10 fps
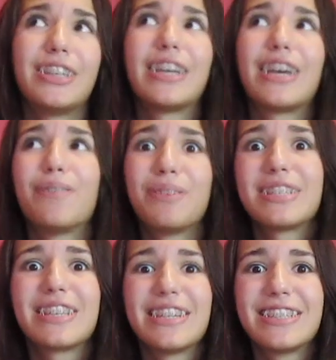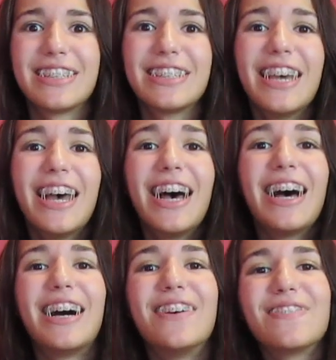Like, I hope you guys liked it.
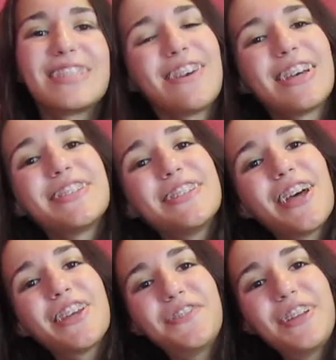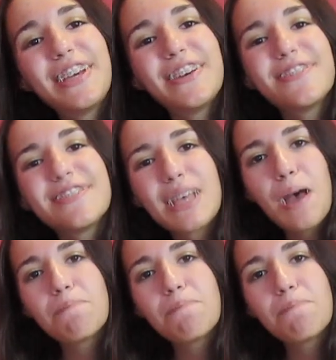See you guys in other videos.